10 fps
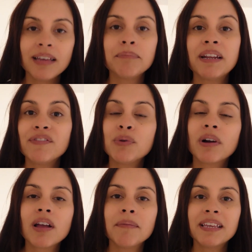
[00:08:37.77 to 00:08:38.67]
But if you are
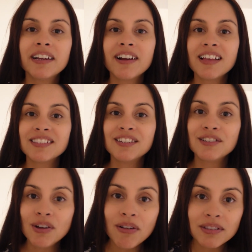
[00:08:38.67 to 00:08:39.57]
coming here as an
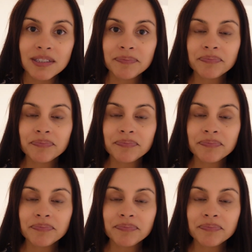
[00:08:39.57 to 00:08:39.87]
adult,